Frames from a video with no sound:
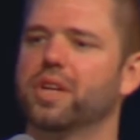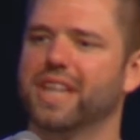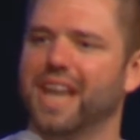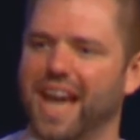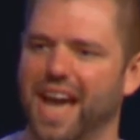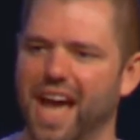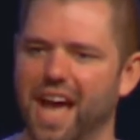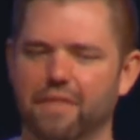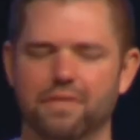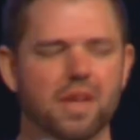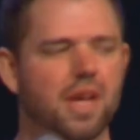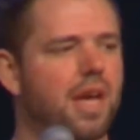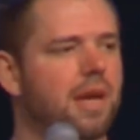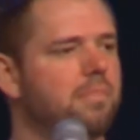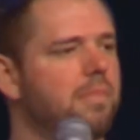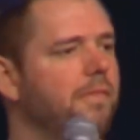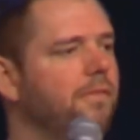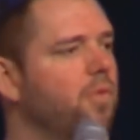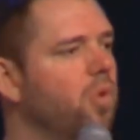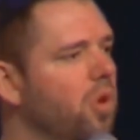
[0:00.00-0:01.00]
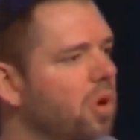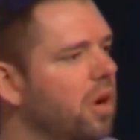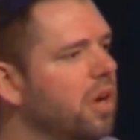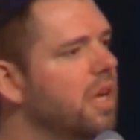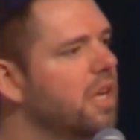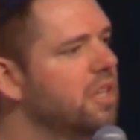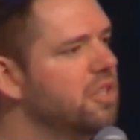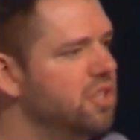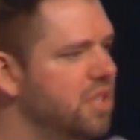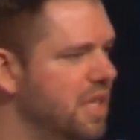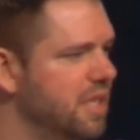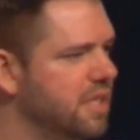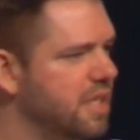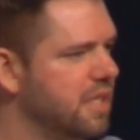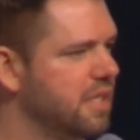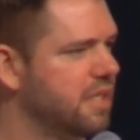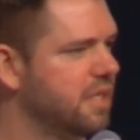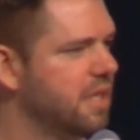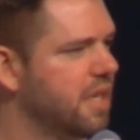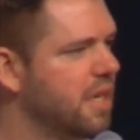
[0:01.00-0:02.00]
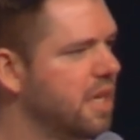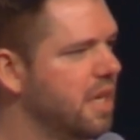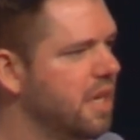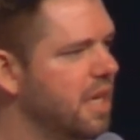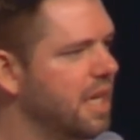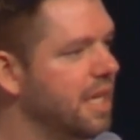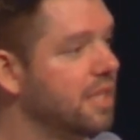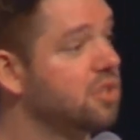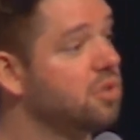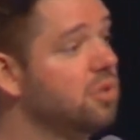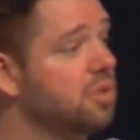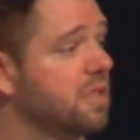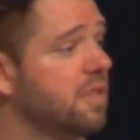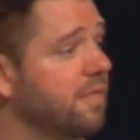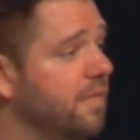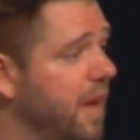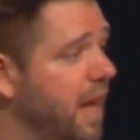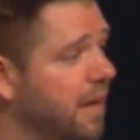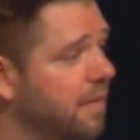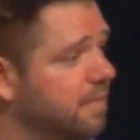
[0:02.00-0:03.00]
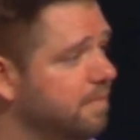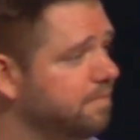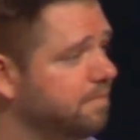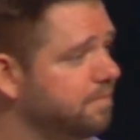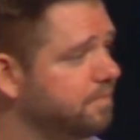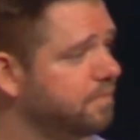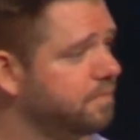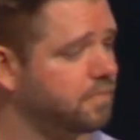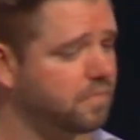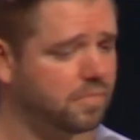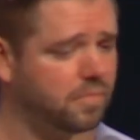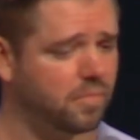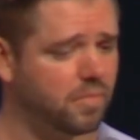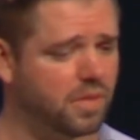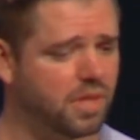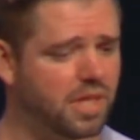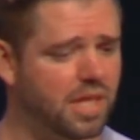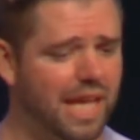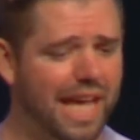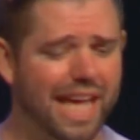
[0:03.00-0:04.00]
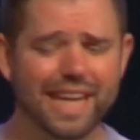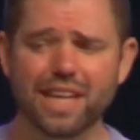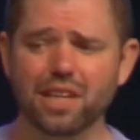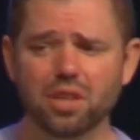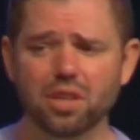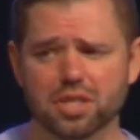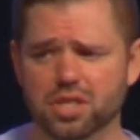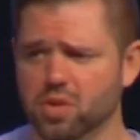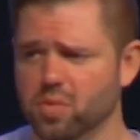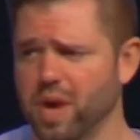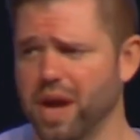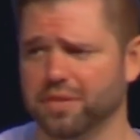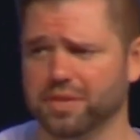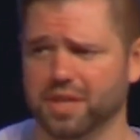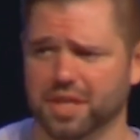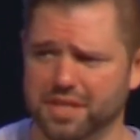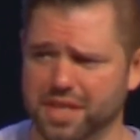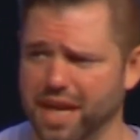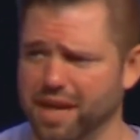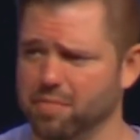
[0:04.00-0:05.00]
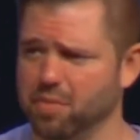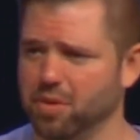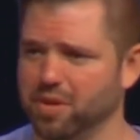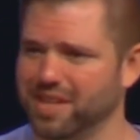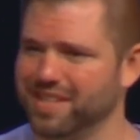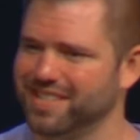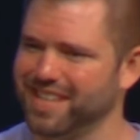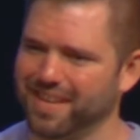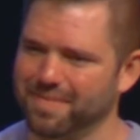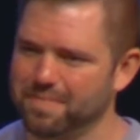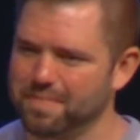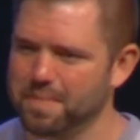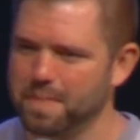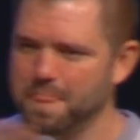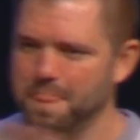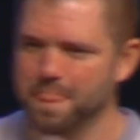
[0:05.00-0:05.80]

going to have before Jesus is crucified. And he looks around the table, and he's like,